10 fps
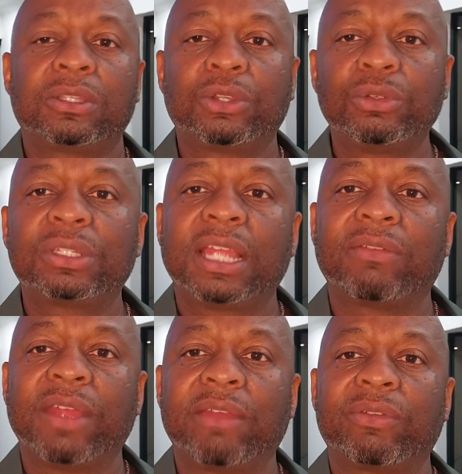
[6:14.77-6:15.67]
to South
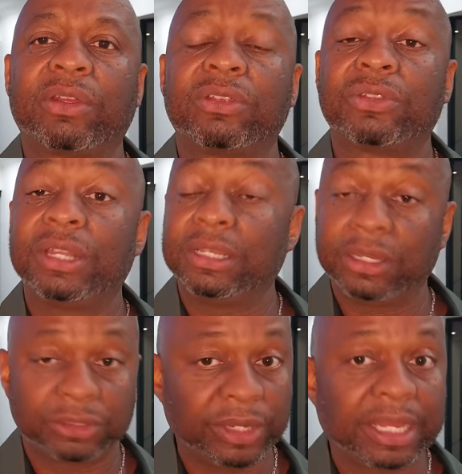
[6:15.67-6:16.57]
Africa so they,
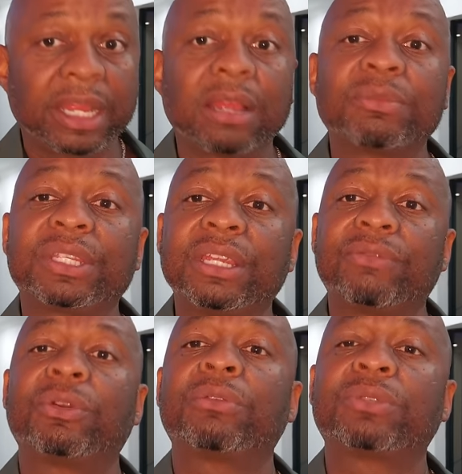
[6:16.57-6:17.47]
so they can come see it
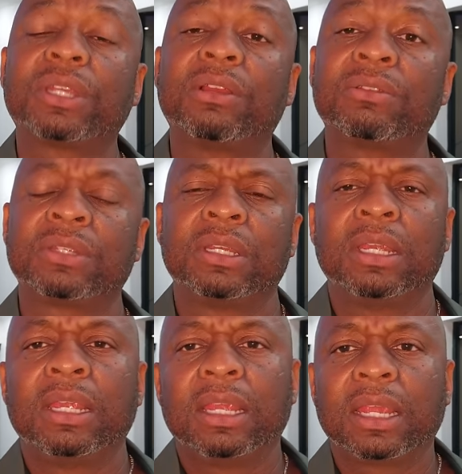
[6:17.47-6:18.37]
for themselves.
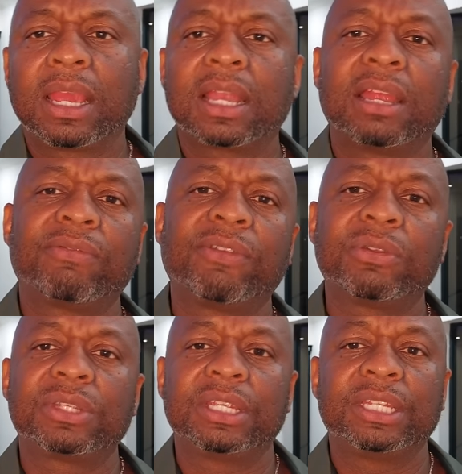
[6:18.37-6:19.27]
And kind of like Phil
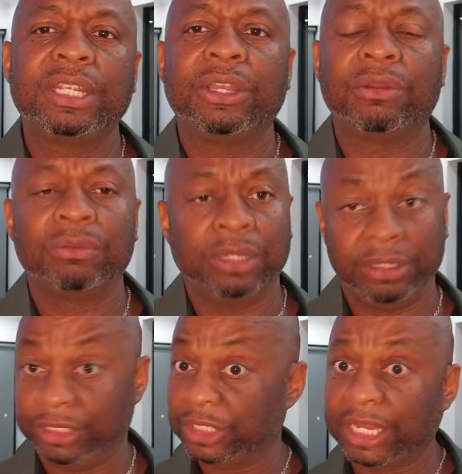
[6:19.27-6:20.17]
says, you know,
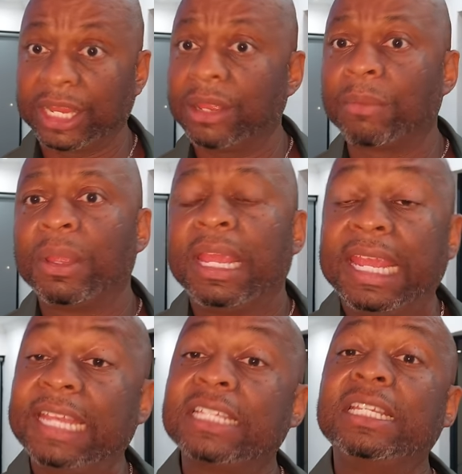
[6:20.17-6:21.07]
it's just like him.
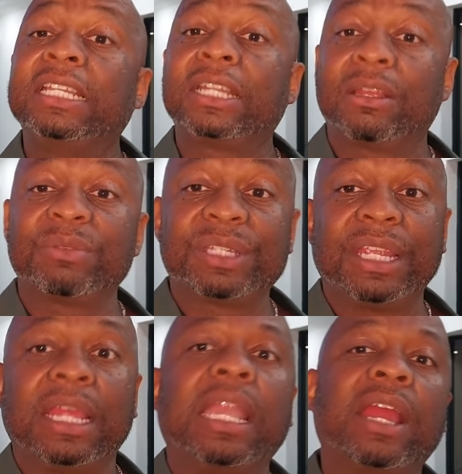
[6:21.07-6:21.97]
He just needs to come
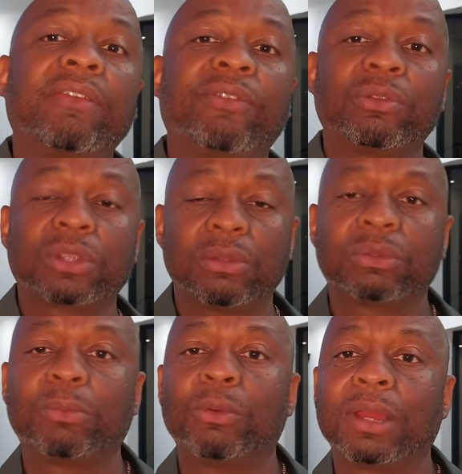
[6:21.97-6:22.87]
see it. And now he feels
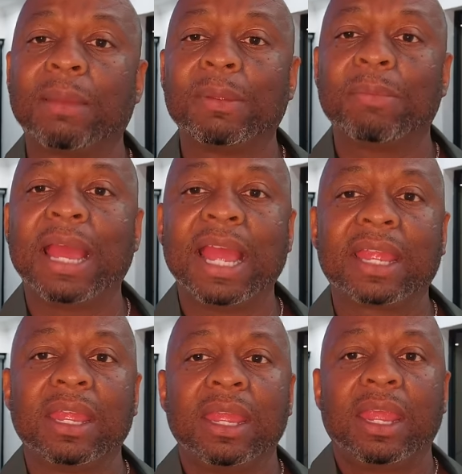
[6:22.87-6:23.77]
comfortable with coming
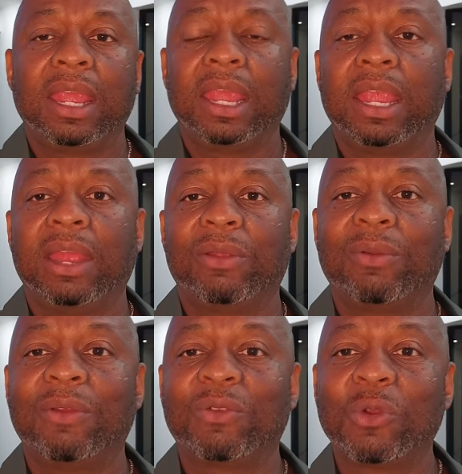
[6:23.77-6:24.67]
back. And uh,
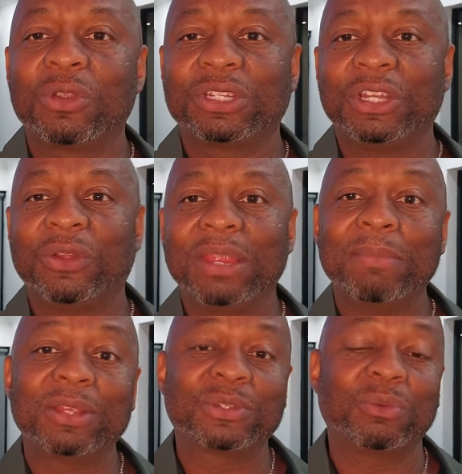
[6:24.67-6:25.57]
of course, you know, he
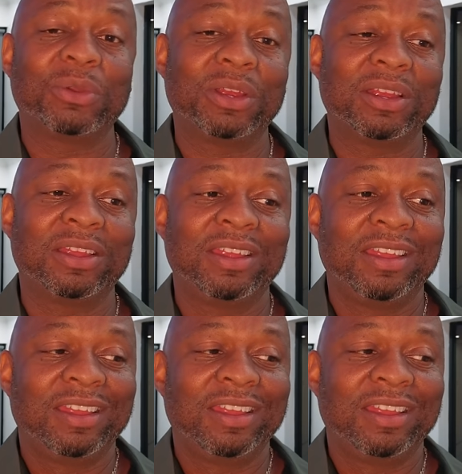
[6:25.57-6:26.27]
met somewhere